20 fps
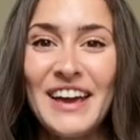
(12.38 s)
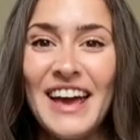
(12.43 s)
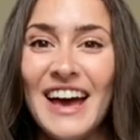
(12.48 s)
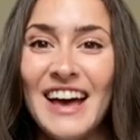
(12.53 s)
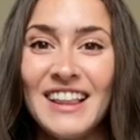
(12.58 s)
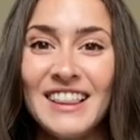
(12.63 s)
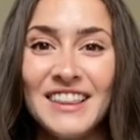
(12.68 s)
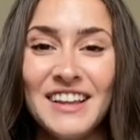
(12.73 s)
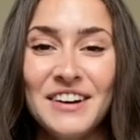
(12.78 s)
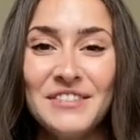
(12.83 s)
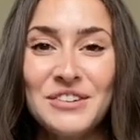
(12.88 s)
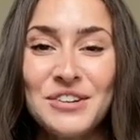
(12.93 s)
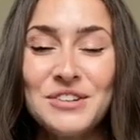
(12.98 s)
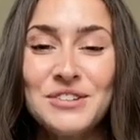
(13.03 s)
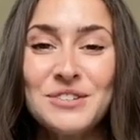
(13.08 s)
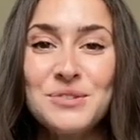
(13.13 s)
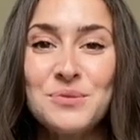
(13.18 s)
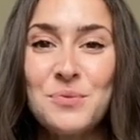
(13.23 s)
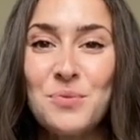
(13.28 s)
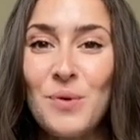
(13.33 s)
cat
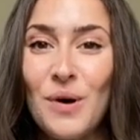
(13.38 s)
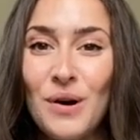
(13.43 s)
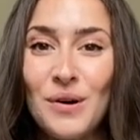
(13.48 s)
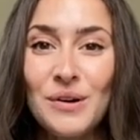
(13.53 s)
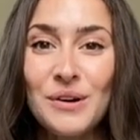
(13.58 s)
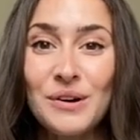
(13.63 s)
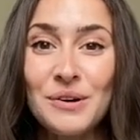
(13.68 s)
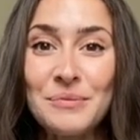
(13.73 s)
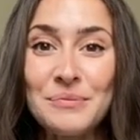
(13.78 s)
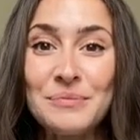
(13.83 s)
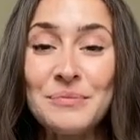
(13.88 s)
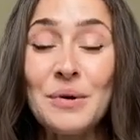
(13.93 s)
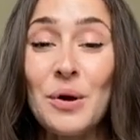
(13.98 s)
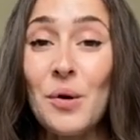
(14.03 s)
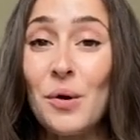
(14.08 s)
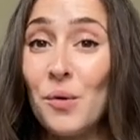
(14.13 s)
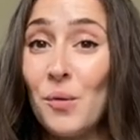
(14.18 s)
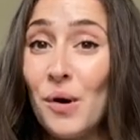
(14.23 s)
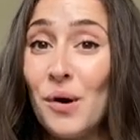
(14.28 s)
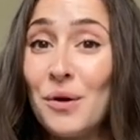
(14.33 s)
lovers. Welcome
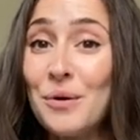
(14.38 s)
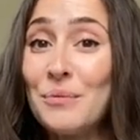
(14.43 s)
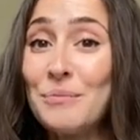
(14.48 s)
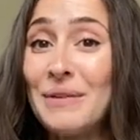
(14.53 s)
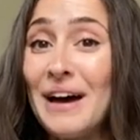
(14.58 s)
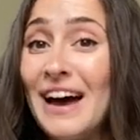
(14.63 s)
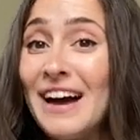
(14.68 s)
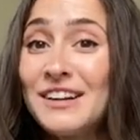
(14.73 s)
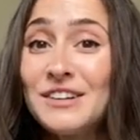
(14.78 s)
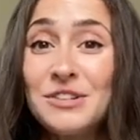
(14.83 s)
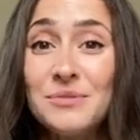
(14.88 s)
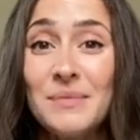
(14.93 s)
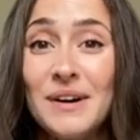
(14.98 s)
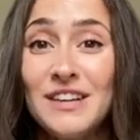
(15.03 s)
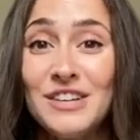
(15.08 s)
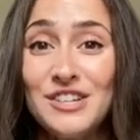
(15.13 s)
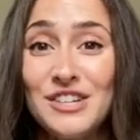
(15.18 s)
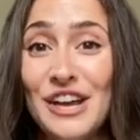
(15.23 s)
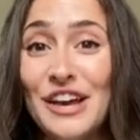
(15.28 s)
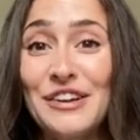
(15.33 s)
or welcome back to
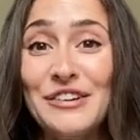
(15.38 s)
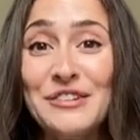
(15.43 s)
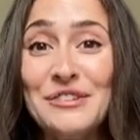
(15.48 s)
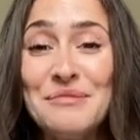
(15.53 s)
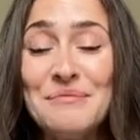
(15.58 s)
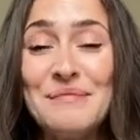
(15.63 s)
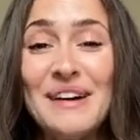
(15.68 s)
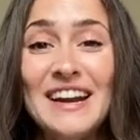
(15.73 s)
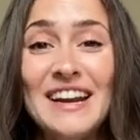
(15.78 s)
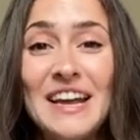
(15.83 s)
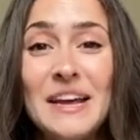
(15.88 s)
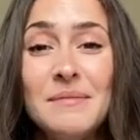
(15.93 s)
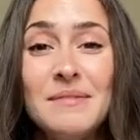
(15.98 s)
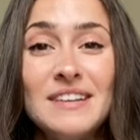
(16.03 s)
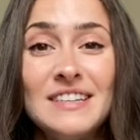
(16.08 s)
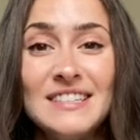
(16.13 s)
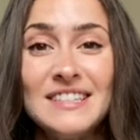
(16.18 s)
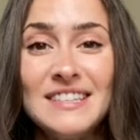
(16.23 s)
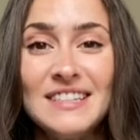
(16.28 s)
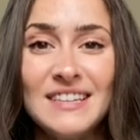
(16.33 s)
my channel. My name
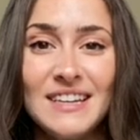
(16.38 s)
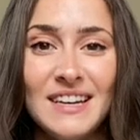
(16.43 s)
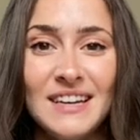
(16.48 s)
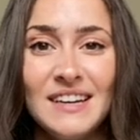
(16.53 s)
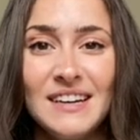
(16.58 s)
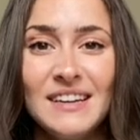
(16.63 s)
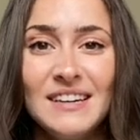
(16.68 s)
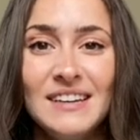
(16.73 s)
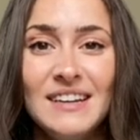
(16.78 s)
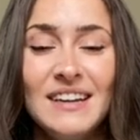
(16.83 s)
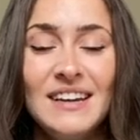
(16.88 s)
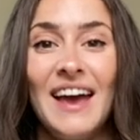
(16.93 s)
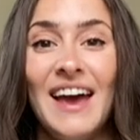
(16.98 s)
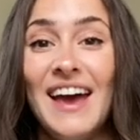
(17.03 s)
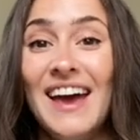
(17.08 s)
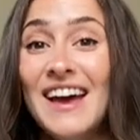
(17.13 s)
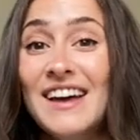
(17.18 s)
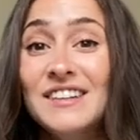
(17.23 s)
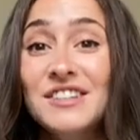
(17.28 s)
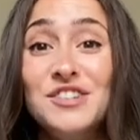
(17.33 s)
is Nina,
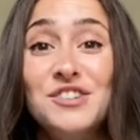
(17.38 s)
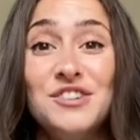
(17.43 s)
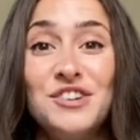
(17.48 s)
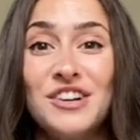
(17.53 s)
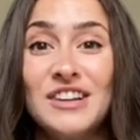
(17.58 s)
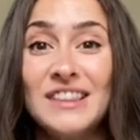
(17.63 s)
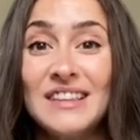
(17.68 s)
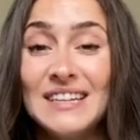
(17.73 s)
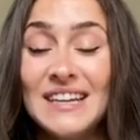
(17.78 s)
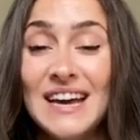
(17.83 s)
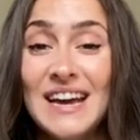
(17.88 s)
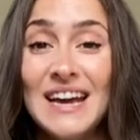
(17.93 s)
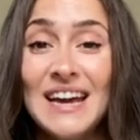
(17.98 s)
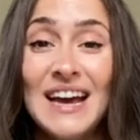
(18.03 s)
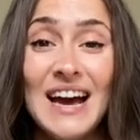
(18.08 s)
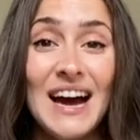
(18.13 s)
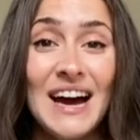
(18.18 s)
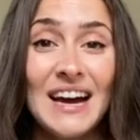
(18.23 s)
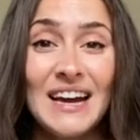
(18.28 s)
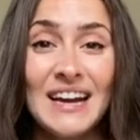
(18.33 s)
and during the
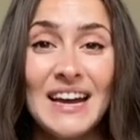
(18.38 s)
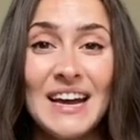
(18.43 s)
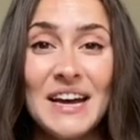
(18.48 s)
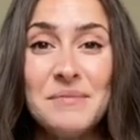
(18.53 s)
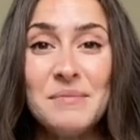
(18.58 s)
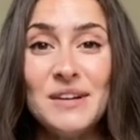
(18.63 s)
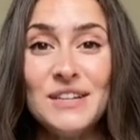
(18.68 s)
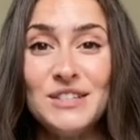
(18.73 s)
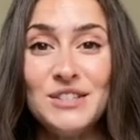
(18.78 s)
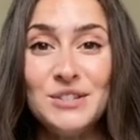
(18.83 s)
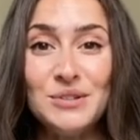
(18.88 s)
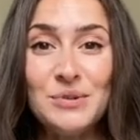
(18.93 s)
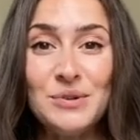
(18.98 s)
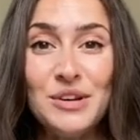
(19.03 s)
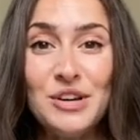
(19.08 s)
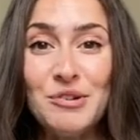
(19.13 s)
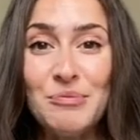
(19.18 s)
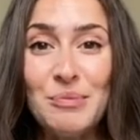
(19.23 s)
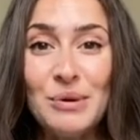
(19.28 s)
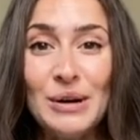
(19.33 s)
day, I am a
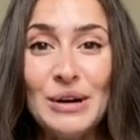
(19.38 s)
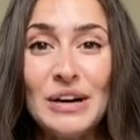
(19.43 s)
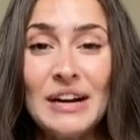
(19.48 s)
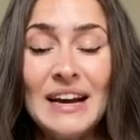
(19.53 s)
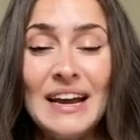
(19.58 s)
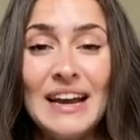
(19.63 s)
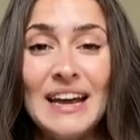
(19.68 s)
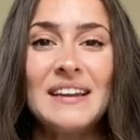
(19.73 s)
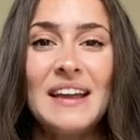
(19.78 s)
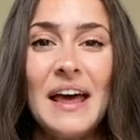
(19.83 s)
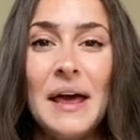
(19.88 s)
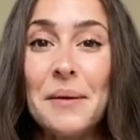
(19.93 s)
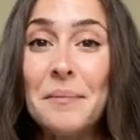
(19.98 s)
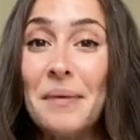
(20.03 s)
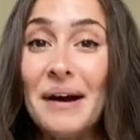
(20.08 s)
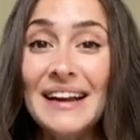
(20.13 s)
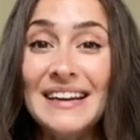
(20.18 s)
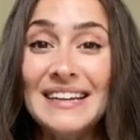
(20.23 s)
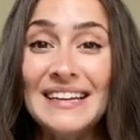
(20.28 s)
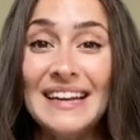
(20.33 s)
zookeeper, and
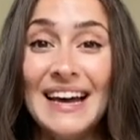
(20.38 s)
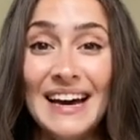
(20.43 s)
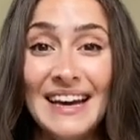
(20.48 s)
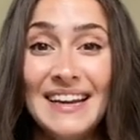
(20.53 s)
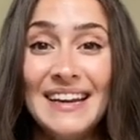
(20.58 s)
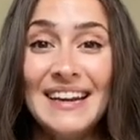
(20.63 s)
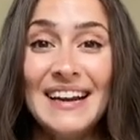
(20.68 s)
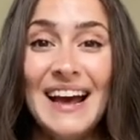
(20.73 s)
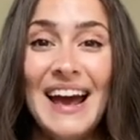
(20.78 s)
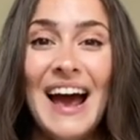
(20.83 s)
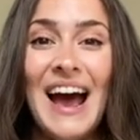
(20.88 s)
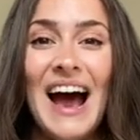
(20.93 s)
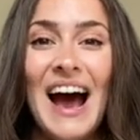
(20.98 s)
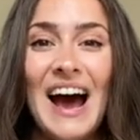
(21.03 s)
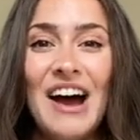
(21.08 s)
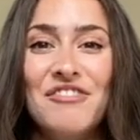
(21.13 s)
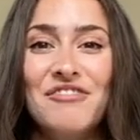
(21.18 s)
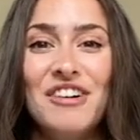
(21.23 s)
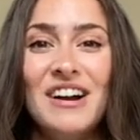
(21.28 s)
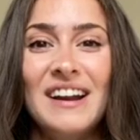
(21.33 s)
by night,
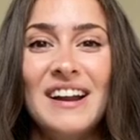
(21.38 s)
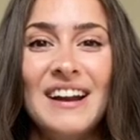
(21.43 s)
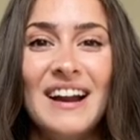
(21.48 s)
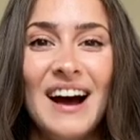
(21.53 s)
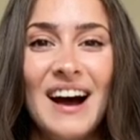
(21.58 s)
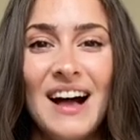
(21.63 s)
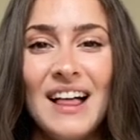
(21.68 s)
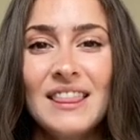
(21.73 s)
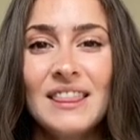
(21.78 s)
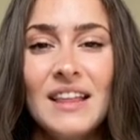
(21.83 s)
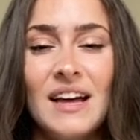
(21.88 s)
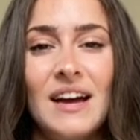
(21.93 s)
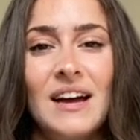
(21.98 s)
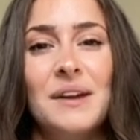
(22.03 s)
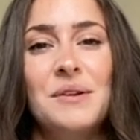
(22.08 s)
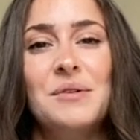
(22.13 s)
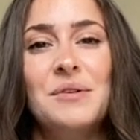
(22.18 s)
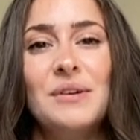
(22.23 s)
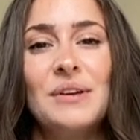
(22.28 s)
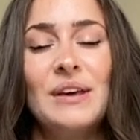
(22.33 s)
I run an
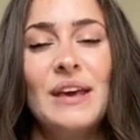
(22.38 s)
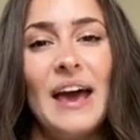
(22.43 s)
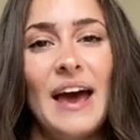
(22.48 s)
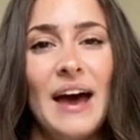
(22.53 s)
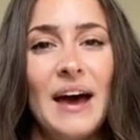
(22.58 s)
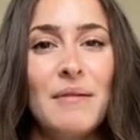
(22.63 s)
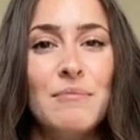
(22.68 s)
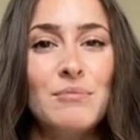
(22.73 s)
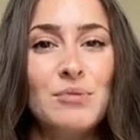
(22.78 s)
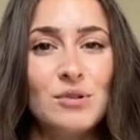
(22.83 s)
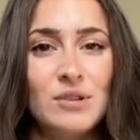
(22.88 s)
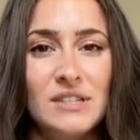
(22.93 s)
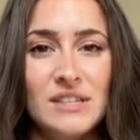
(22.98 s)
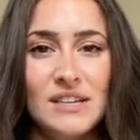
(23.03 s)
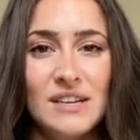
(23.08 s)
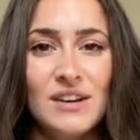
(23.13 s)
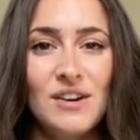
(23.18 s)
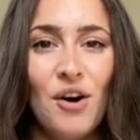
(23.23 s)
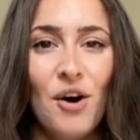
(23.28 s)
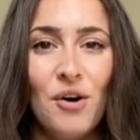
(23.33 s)
online cat
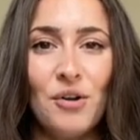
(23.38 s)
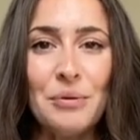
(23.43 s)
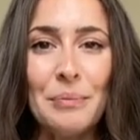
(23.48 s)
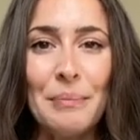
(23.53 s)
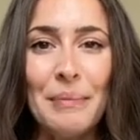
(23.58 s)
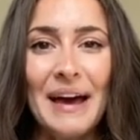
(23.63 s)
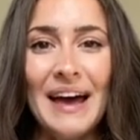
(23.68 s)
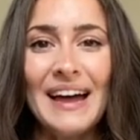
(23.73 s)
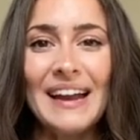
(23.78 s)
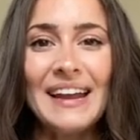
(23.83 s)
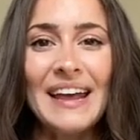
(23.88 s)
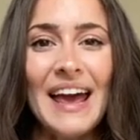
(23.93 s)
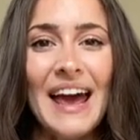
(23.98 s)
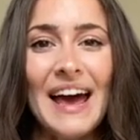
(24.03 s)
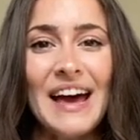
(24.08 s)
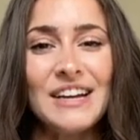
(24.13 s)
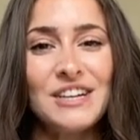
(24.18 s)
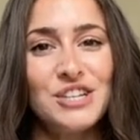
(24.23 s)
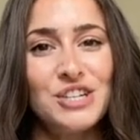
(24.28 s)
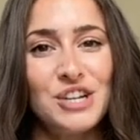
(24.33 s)
boutique called
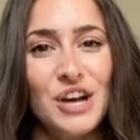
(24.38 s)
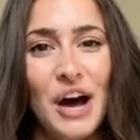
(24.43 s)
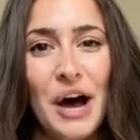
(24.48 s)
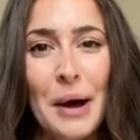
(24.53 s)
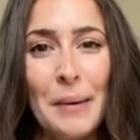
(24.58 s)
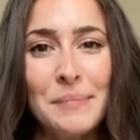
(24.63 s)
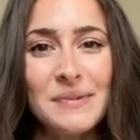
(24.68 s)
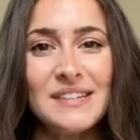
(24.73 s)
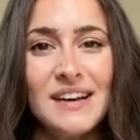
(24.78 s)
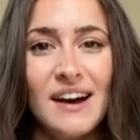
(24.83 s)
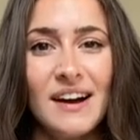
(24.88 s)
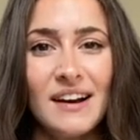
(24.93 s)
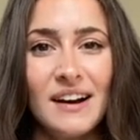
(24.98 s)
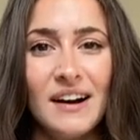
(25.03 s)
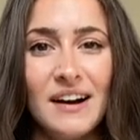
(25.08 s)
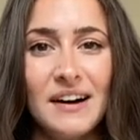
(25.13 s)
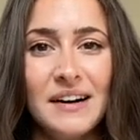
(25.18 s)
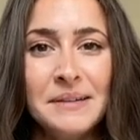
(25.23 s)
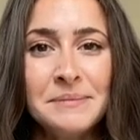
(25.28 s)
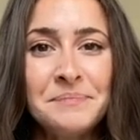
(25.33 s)

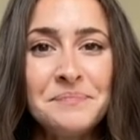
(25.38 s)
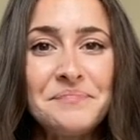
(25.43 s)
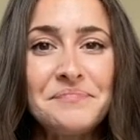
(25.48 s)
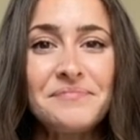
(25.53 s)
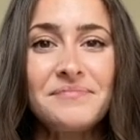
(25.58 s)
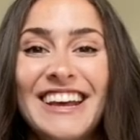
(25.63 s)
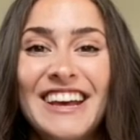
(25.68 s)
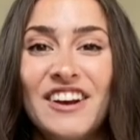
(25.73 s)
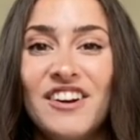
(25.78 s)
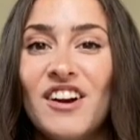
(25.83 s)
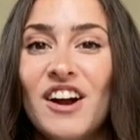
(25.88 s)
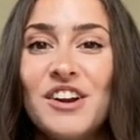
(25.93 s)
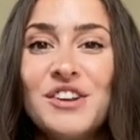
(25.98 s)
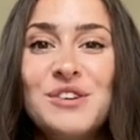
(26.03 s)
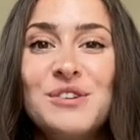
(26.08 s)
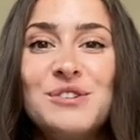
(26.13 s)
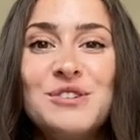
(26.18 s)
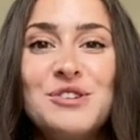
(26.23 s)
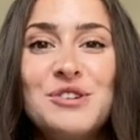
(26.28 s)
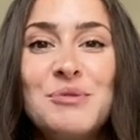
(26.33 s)
badcatshop.com. Here
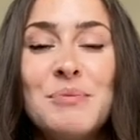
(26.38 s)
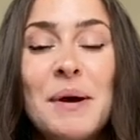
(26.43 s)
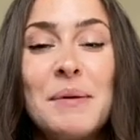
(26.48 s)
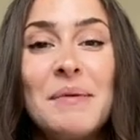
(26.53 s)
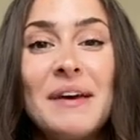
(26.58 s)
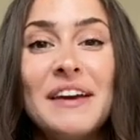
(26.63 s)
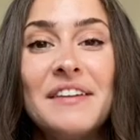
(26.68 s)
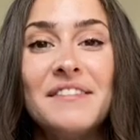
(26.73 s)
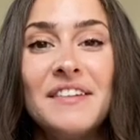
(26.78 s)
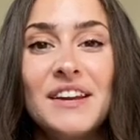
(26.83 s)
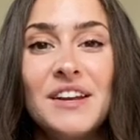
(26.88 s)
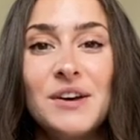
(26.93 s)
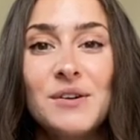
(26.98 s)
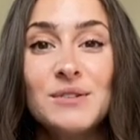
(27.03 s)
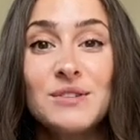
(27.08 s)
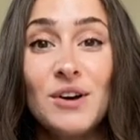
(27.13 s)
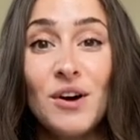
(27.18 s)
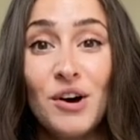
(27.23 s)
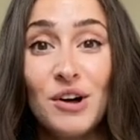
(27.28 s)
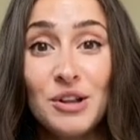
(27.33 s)
on YouTube, I make
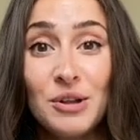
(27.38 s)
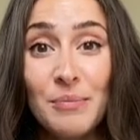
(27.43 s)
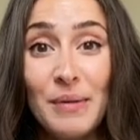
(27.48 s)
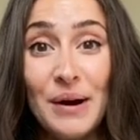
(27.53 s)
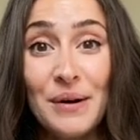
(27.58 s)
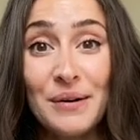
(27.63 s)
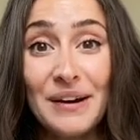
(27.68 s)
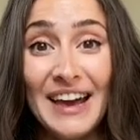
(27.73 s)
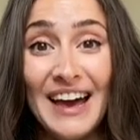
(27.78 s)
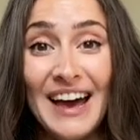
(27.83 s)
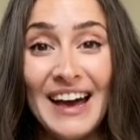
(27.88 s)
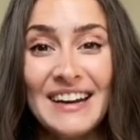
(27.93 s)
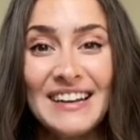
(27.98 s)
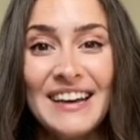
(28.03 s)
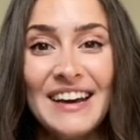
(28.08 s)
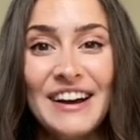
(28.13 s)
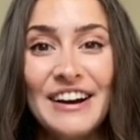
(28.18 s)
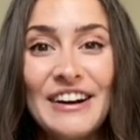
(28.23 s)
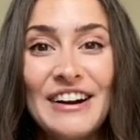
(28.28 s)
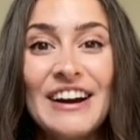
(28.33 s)
videos all about cat
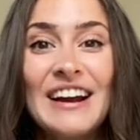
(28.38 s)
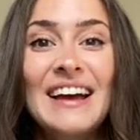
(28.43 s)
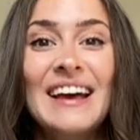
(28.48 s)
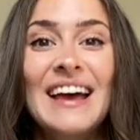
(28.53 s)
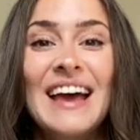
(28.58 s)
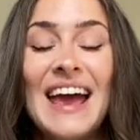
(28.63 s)
care.